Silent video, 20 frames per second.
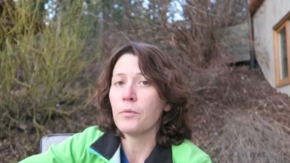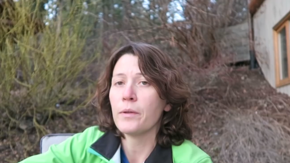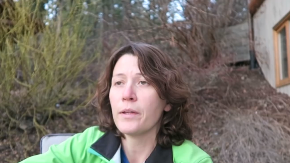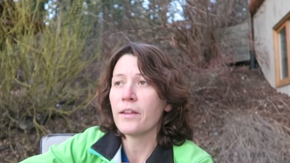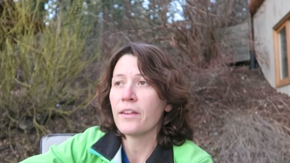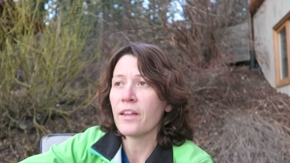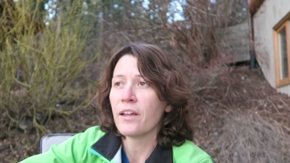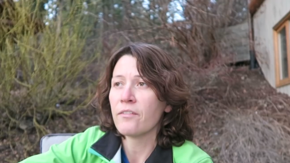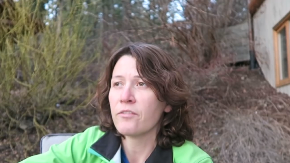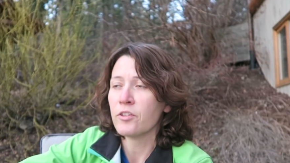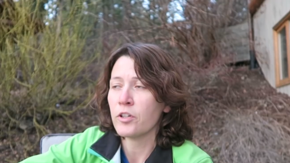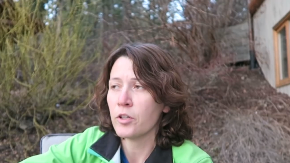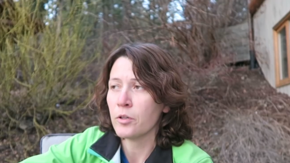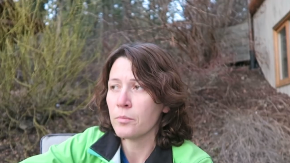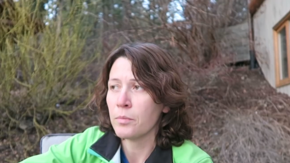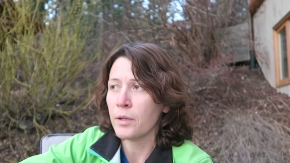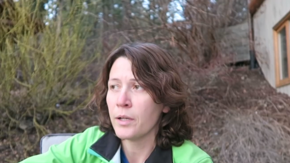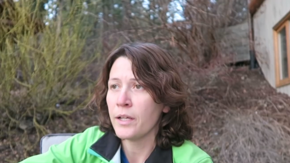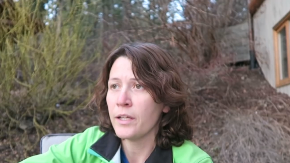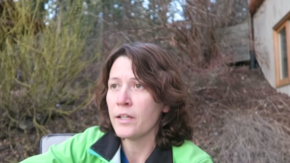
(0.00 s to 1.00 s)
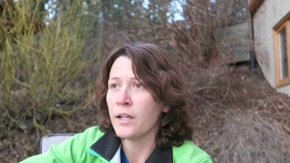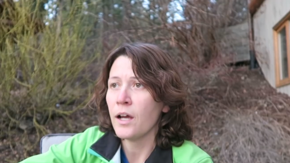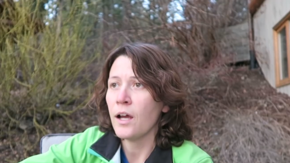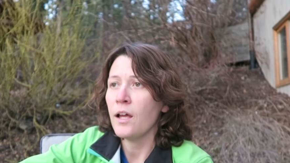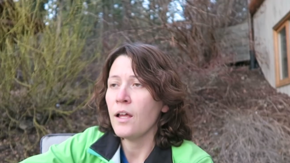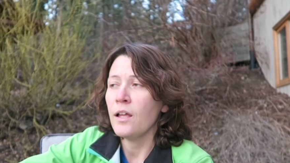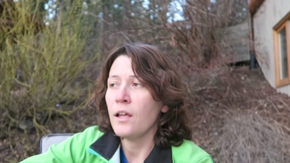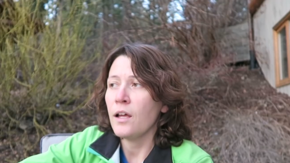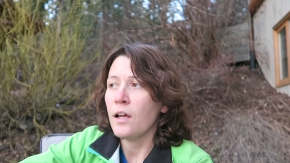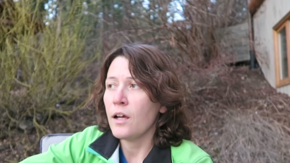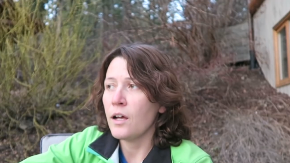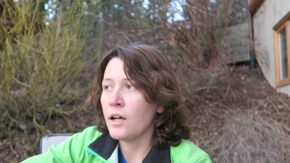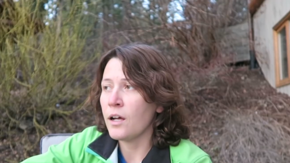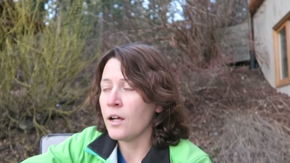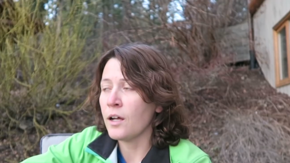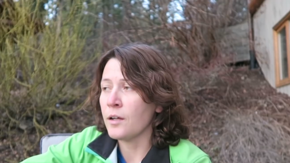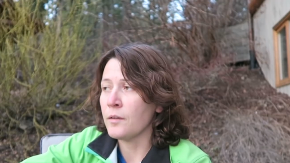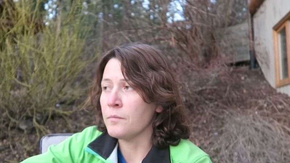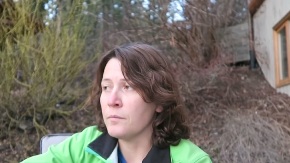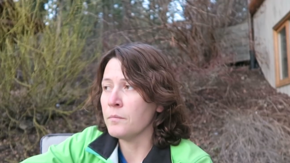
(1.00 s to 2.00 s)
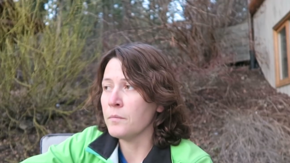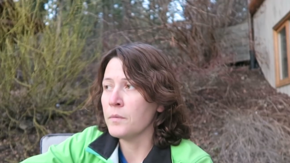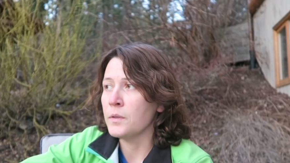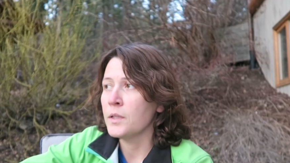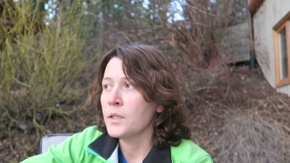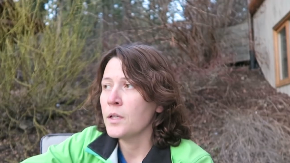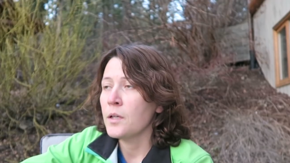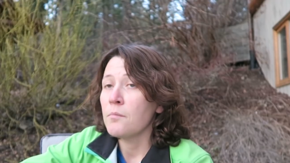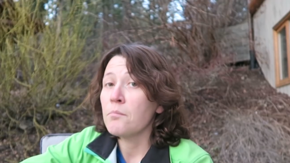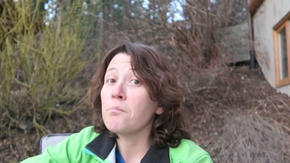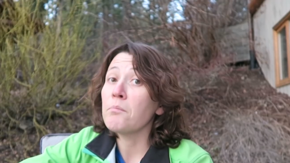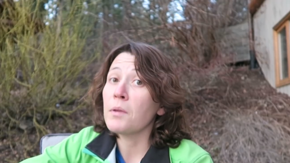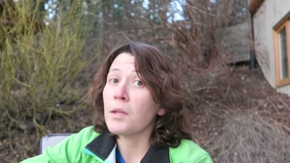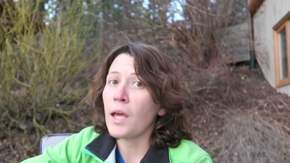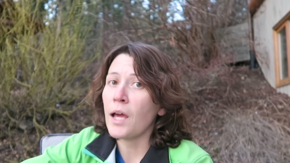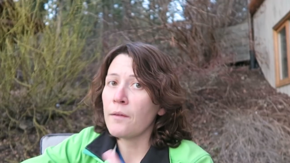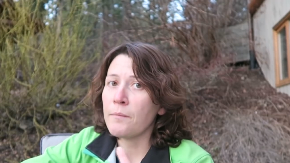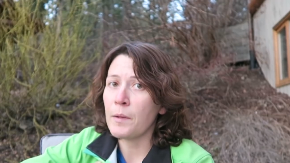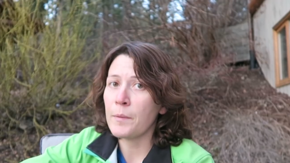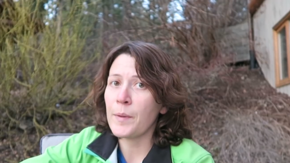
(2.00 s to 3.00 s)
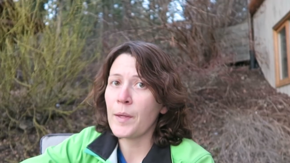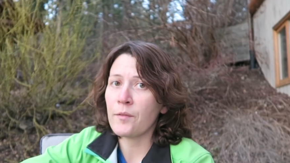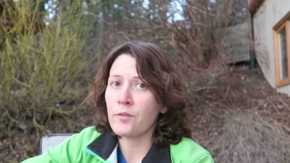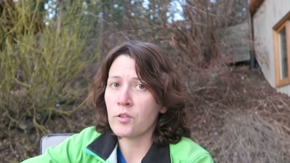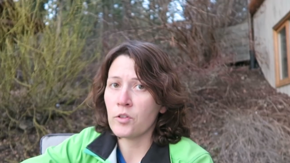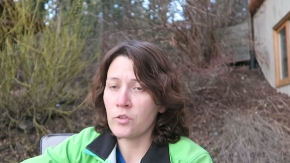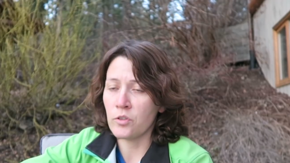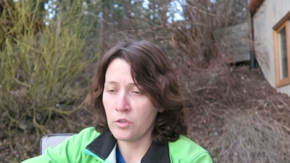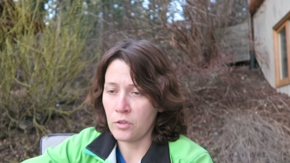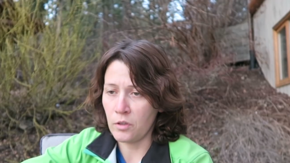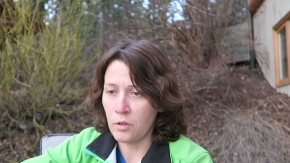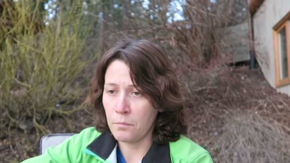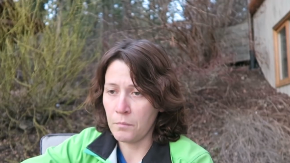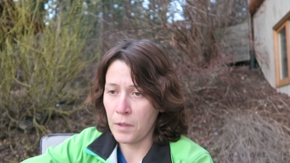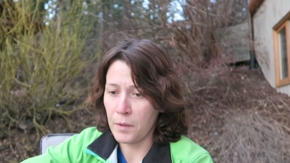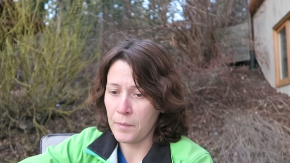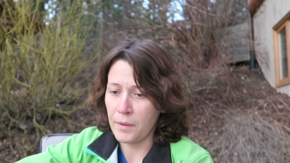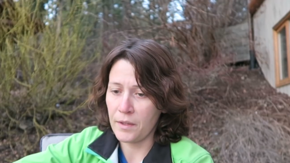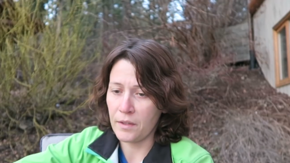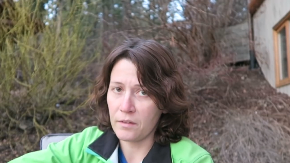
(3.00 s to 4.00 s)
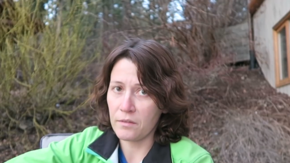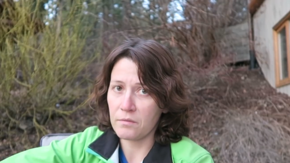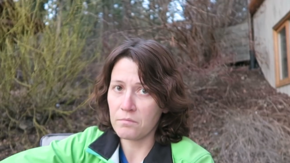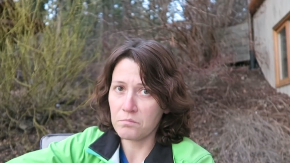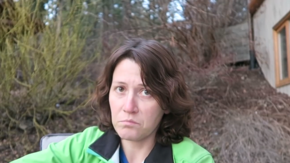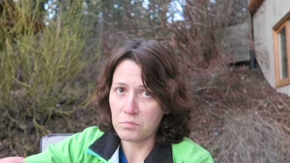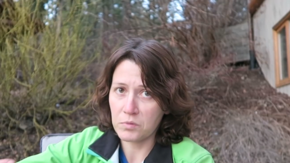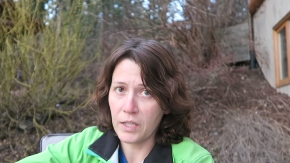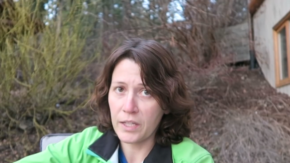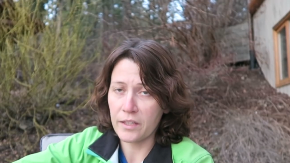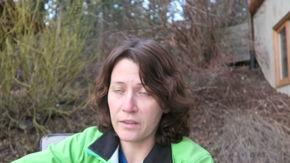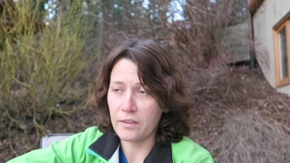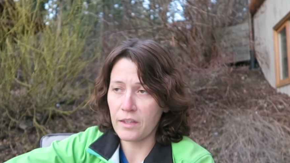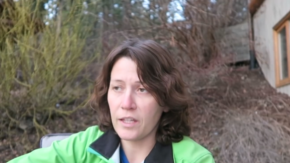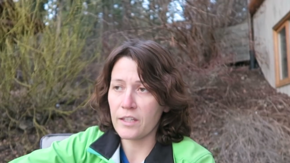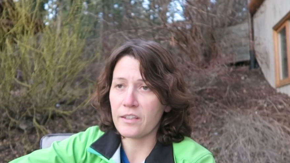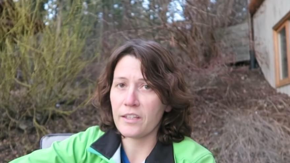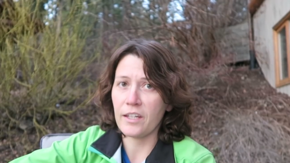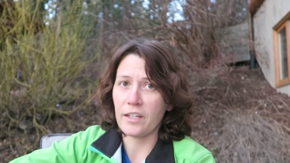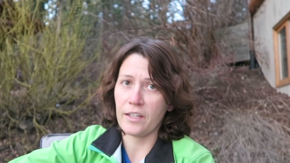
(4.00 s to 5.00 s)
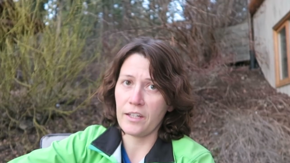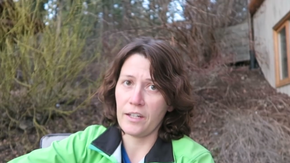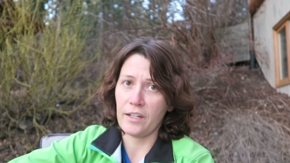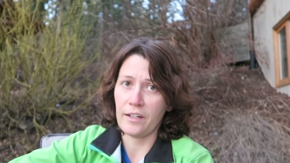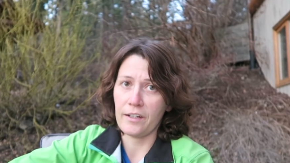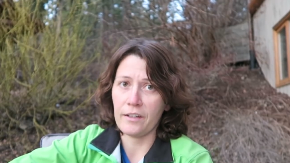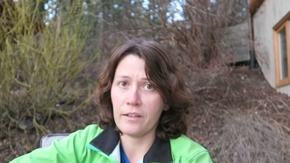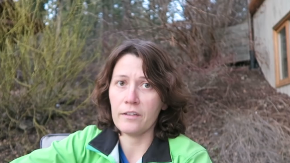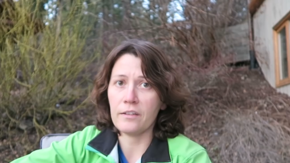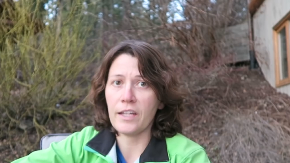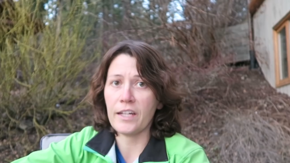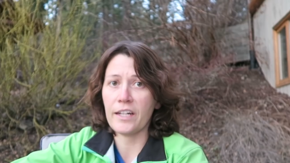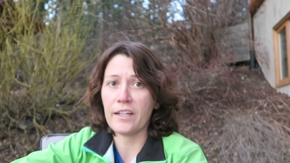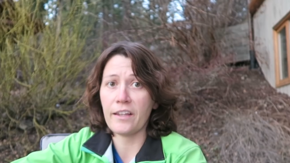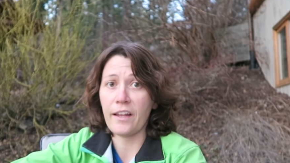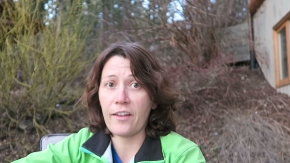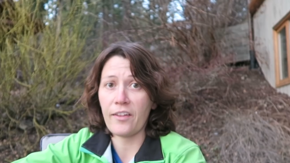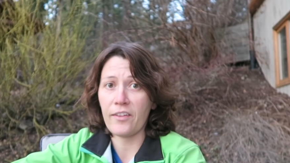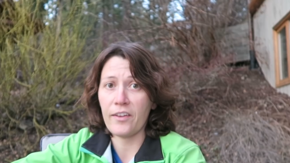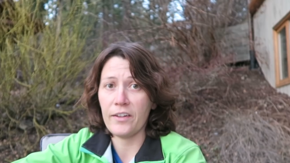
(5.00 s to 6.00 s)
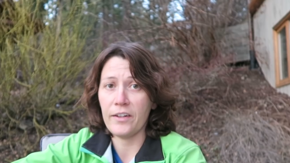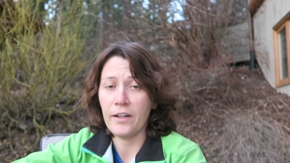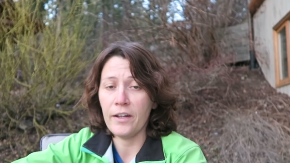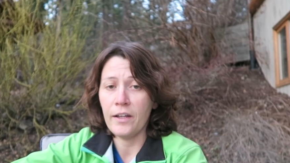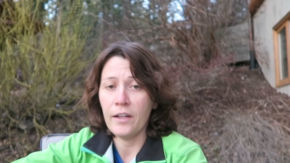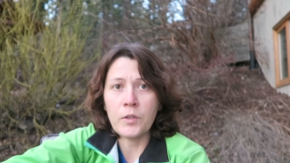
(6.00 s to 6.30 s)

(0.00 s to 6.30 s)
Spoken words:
weeks after your bite, maybe take that tick in and get it tested.